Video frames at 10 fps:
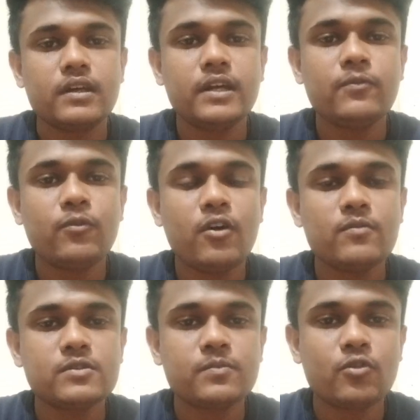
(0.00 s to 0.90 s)
It
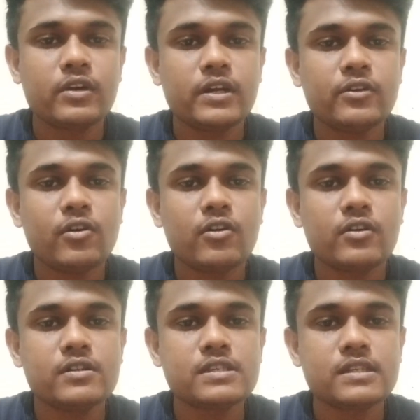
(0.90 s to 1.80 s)
forms protective
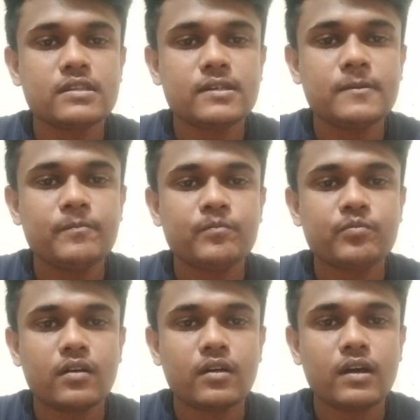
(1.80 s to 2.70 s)
organs in the
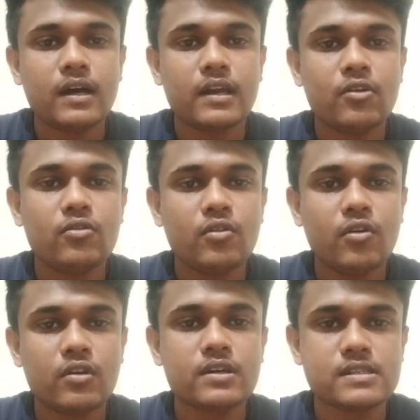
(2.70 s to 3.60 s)
around
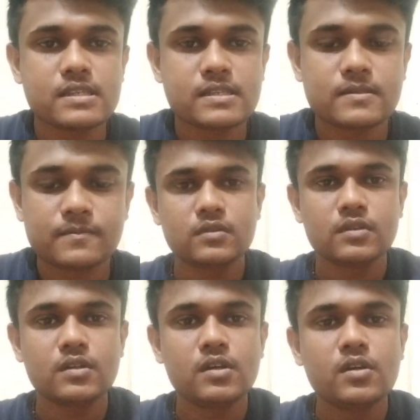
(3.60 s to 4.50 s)
organs.
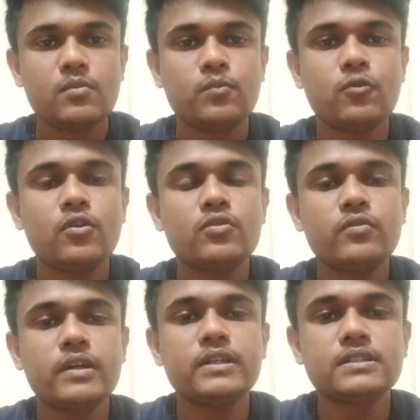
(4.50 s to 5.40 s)
Fourth
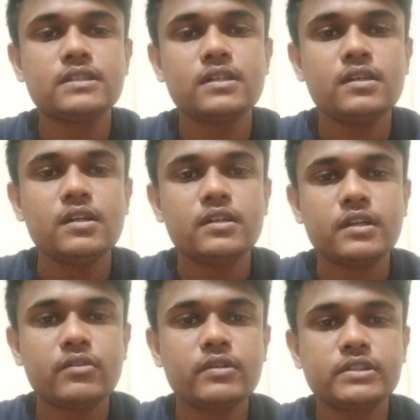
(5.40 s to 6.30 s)
one is the
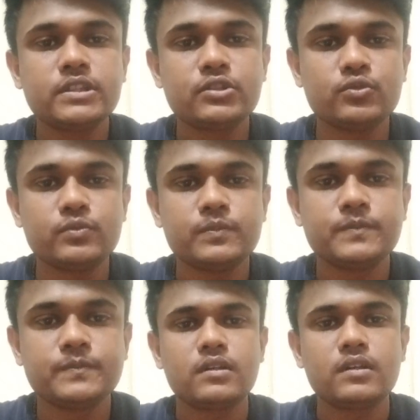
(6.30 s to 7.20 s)
nervous tissue.
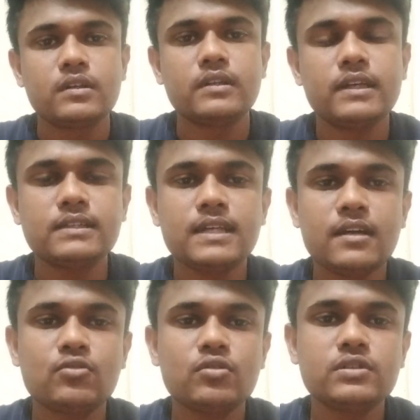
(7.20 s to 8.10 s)
These
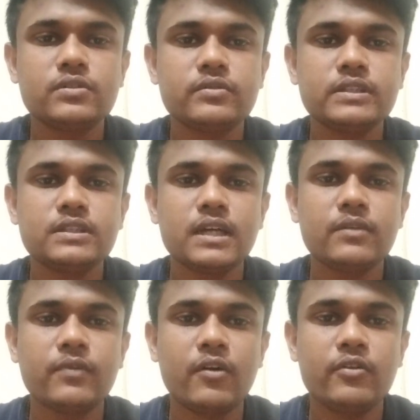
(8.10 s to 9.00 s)
are those which
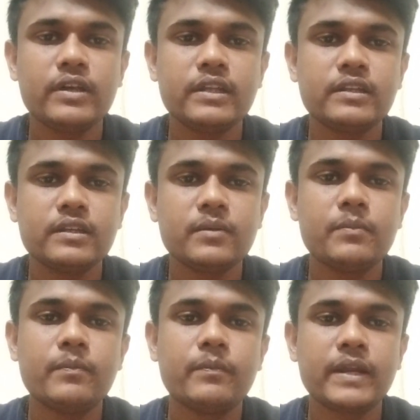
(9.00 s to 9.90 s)
are found in the
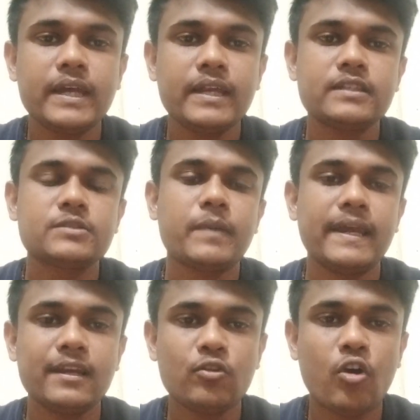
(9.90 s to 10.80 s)
brain,
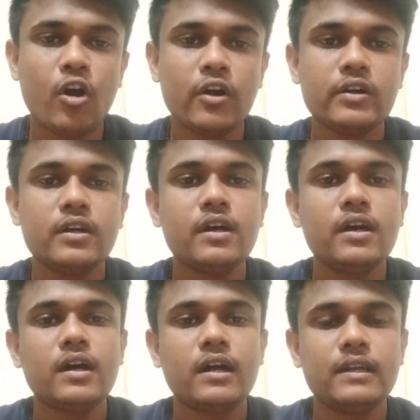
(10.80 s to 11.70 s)
spinal cord.
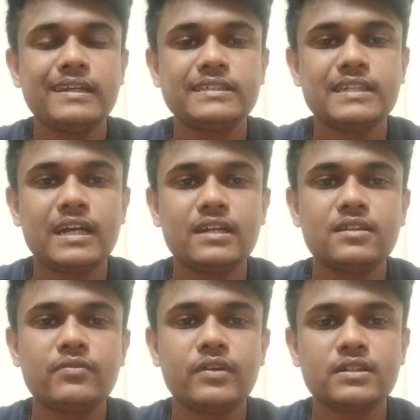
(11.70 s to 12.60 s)
And let's start
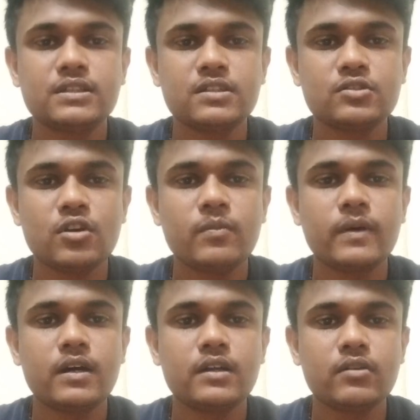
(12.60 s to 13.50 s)
the functions of
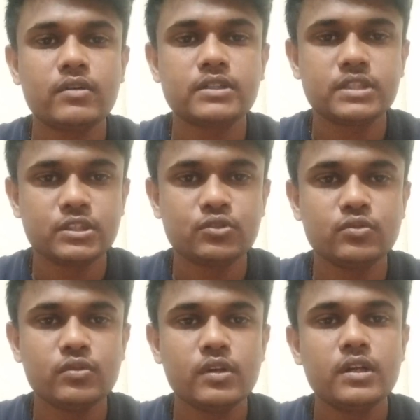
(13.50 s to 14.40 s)
nervous
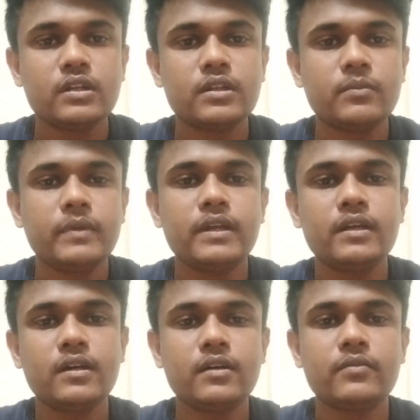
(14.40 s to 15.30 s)
tissue. The main
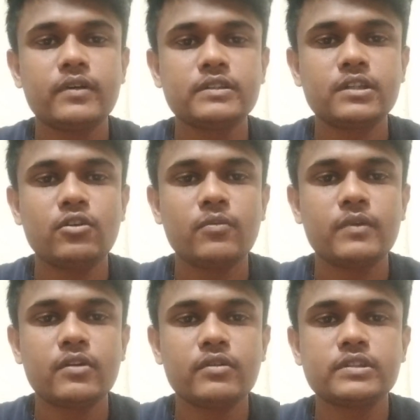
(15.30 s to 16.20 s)
function of
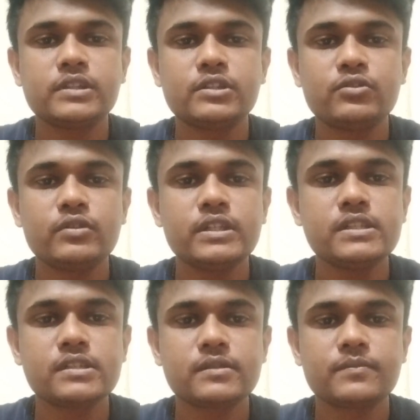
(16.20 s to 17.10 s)
nervous tissue
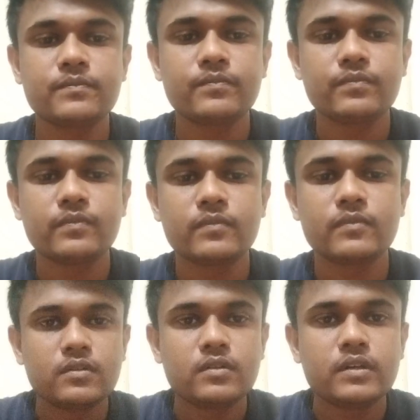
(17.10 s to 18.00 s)
is
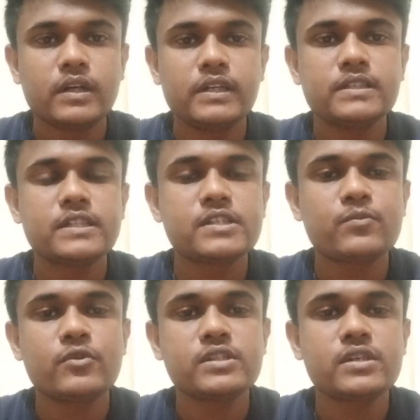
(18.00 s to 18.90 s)
it is
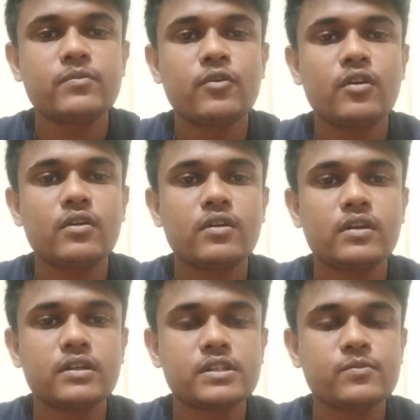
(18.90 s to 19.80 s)

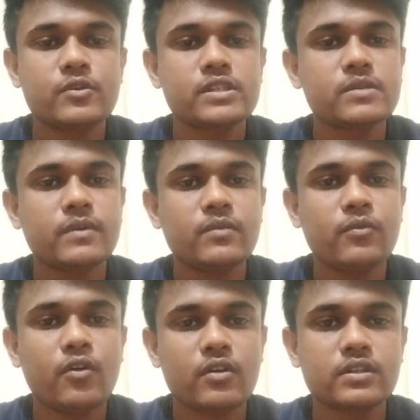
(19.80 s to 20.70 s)
responsible
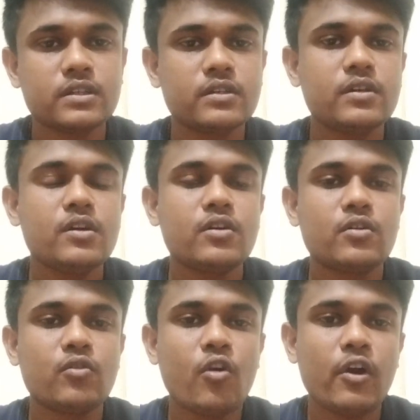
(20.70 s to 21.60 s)
for the
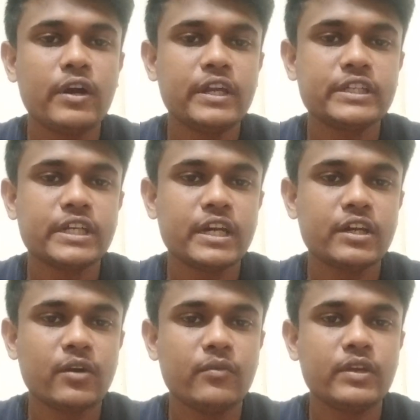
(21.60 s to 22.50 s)
coordination
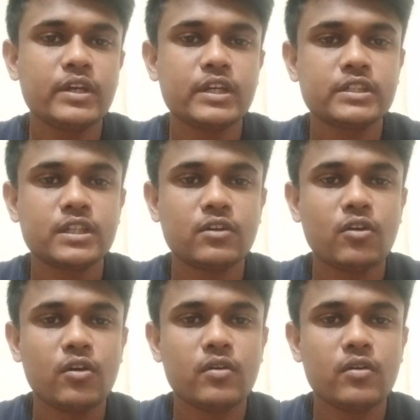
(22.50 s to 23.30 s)
and communication,